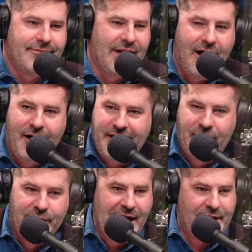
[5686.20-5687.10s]
Oh, they
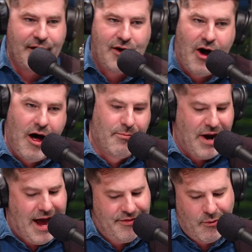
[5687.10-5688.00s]
don't like the call,
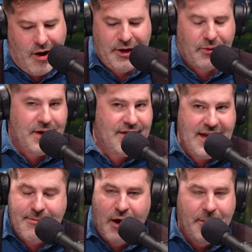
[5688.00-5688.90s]
Brad. They want me to read the
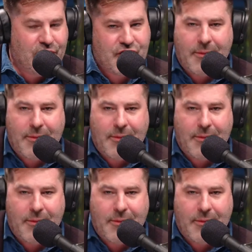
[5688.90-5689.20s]
email, but you